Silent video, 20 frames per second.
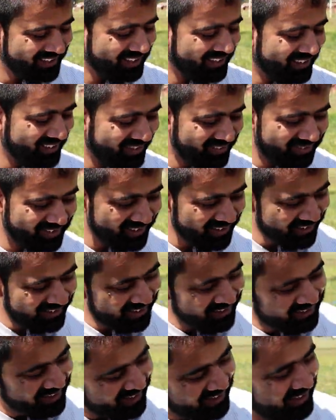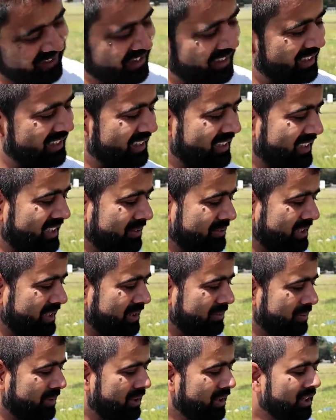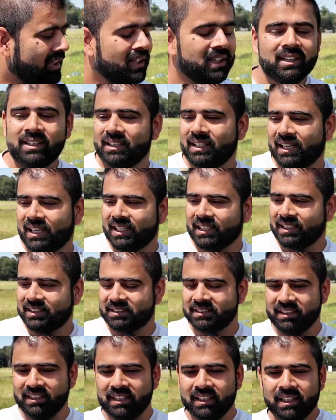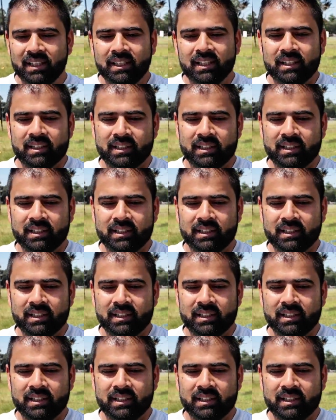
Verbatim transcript: it's not lifting the 190 grams anymore. Yeah, I can see